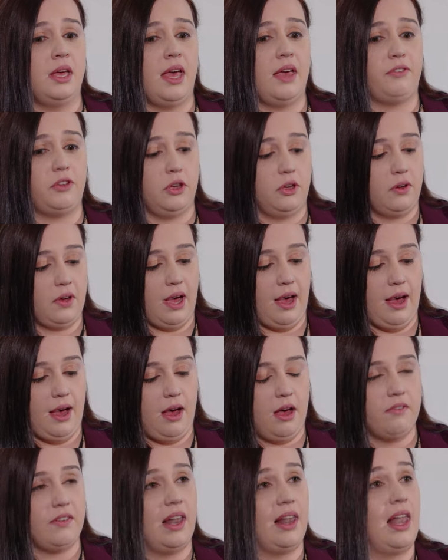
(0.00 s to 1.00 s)
If you
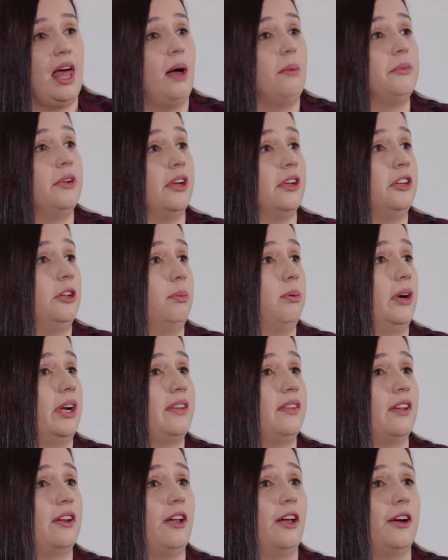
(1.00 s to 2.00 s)
have a Lambda
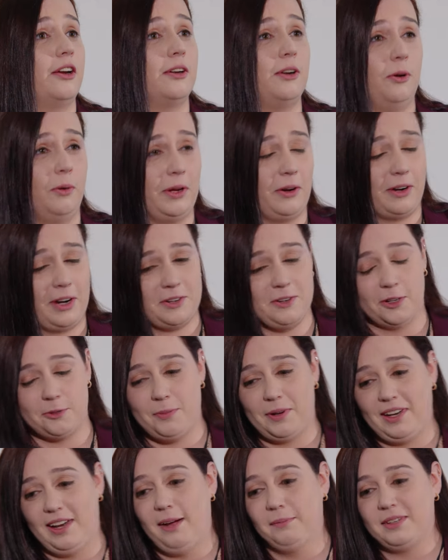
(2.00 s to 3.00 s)
deployed in the cloud, Chloe already
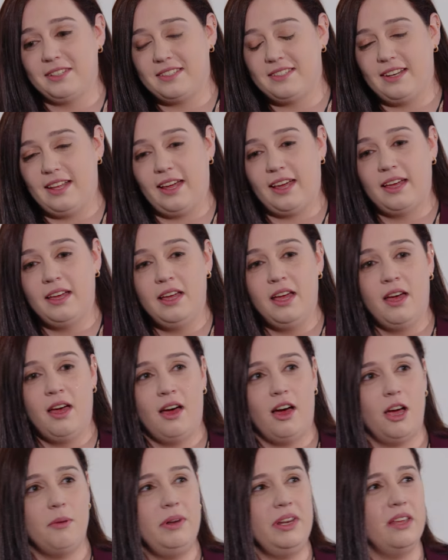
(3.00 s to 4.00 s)
talked about Lambdas today,
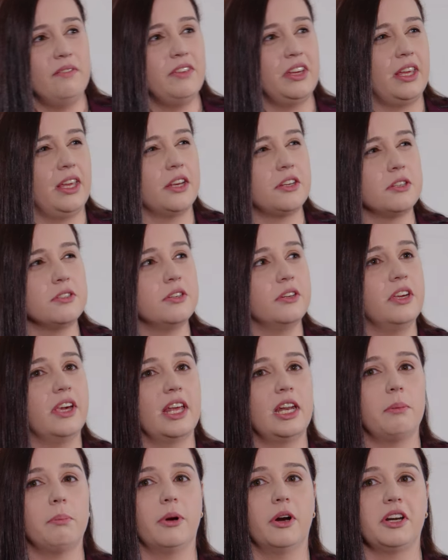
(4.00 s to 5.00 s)
how many invocations are you
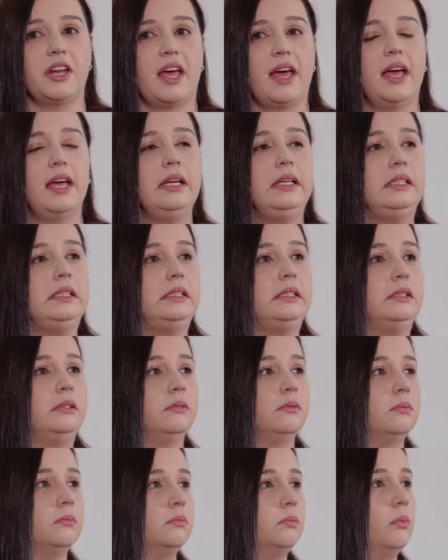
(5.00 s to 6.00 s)
getting per day?
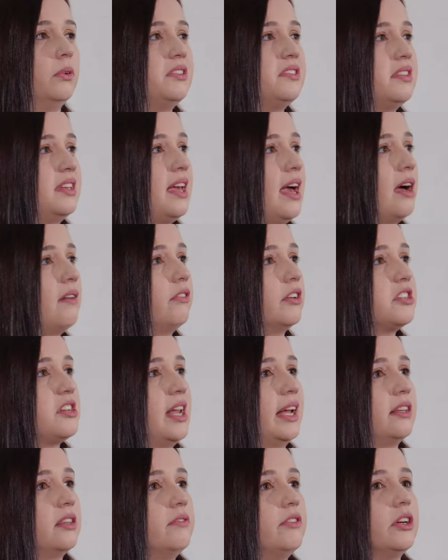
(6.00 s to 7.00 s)
What's the average
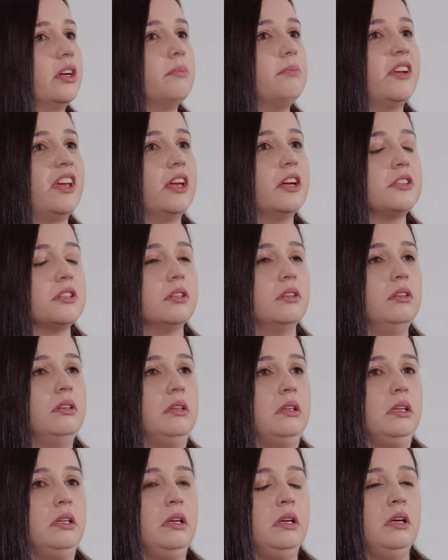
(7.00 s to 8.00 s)
length of your invocation?
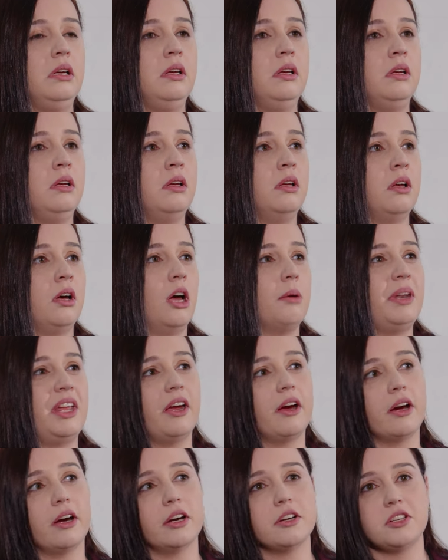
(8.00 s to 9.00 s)
How
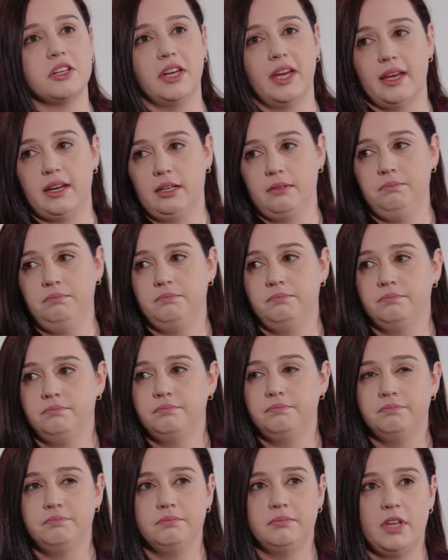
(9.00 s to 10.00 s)
many errors are you getting?
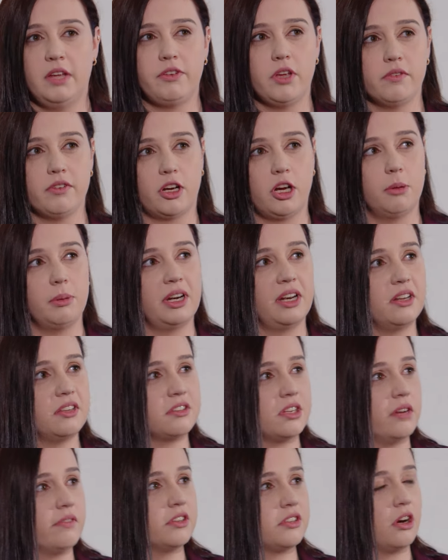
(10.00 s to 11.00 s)
If you have a Kubernetes
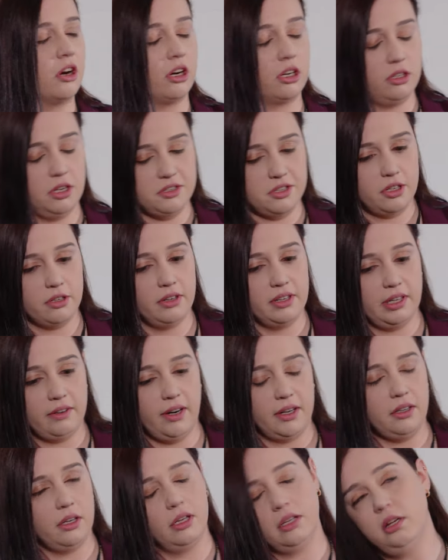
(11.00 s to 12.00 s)
service or cluster running
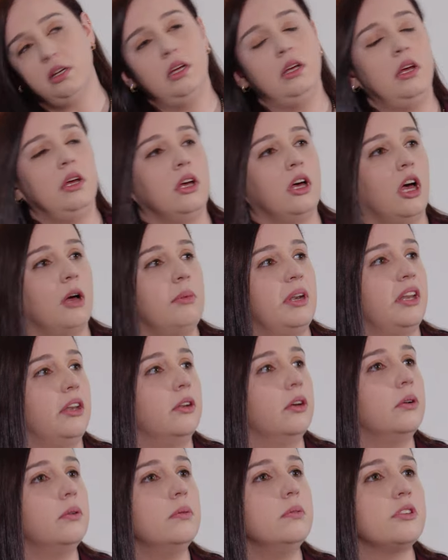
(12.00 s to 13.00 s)
right now, how many
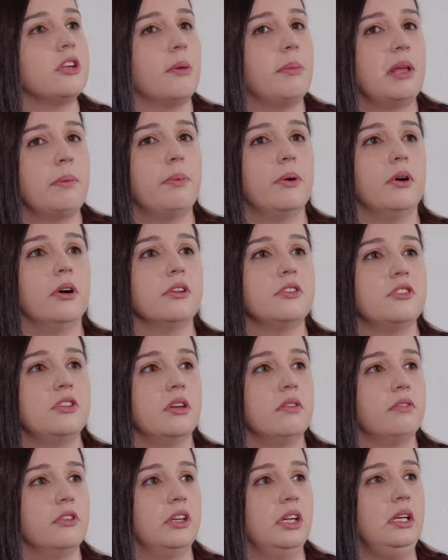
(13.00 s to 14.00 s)
nodes, how many pods
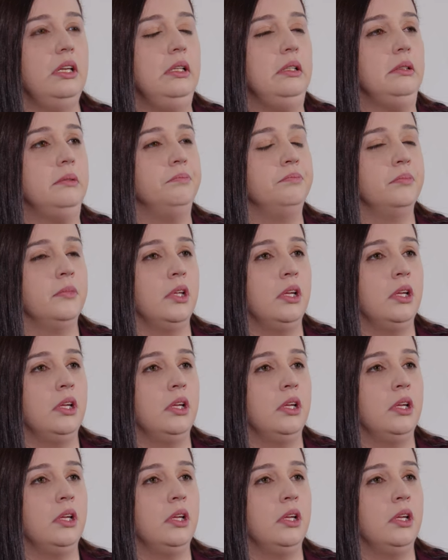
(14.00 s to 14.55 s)
do you have running?